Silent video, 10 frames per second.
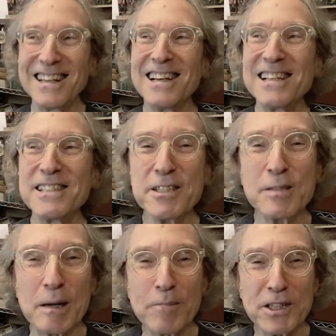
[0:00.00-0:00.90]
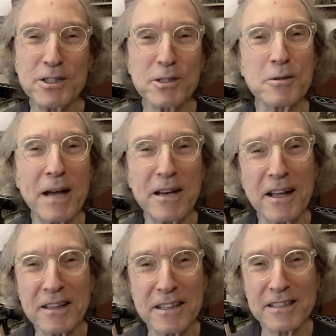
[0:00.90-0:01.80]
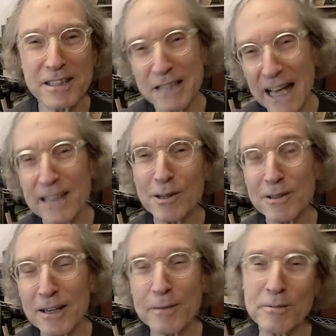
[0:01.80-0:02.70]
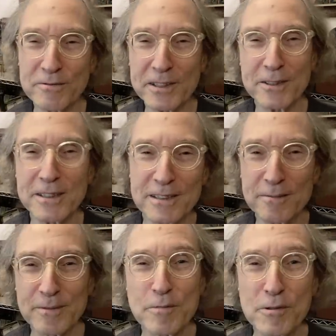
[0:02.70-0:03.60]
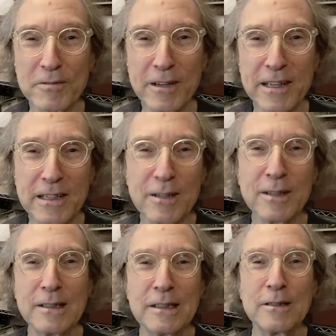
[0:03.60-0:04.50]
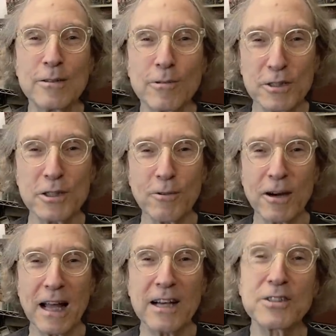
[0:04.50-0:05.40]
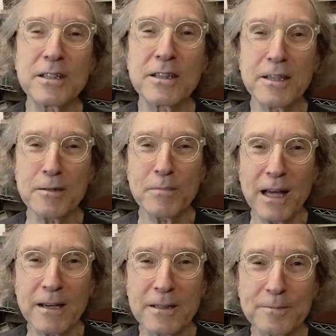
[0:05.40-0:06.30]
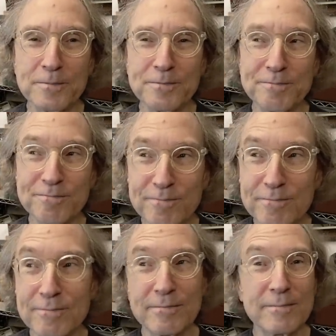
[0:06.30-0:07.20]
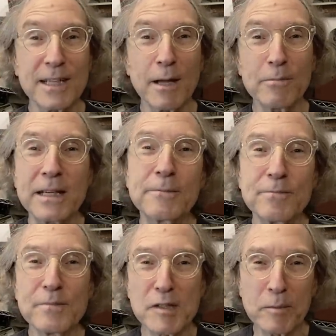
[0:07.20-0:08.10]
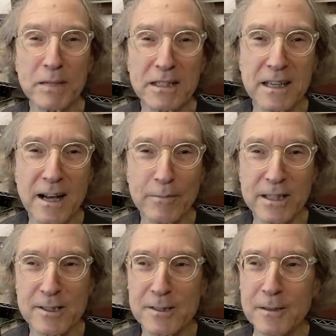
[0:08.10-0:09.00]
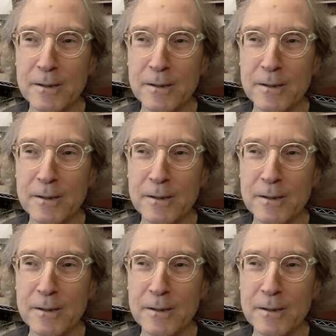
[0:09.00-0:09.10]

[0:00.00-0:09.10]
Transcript: Is this much ado about nothing? Just, hey, turn it up and feel good and move on? Or do you want to actually think about it? Tell me. Tell me in the comments.